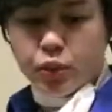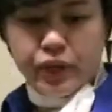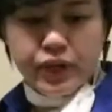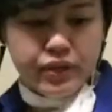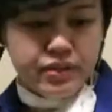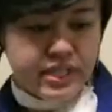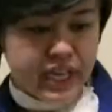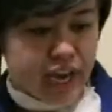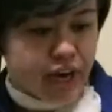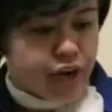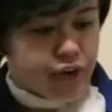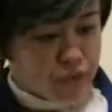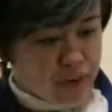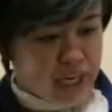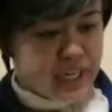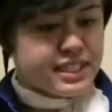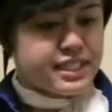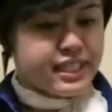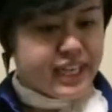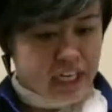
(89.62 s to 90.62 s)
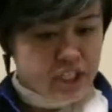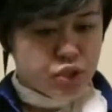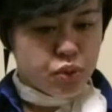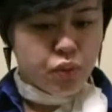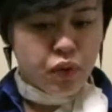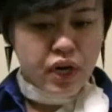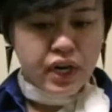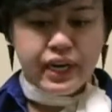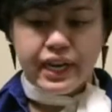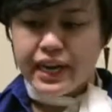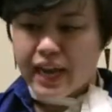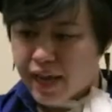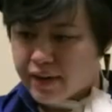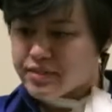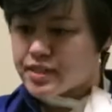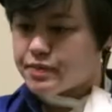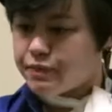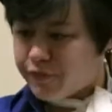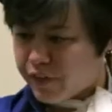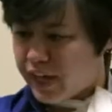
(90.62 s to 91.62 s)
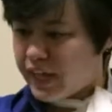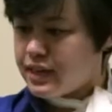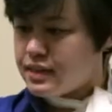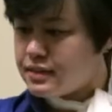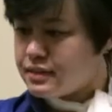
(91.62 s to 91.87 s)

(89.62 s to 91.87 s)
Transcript: So what do you say? Are you ready to get to work and have some fun?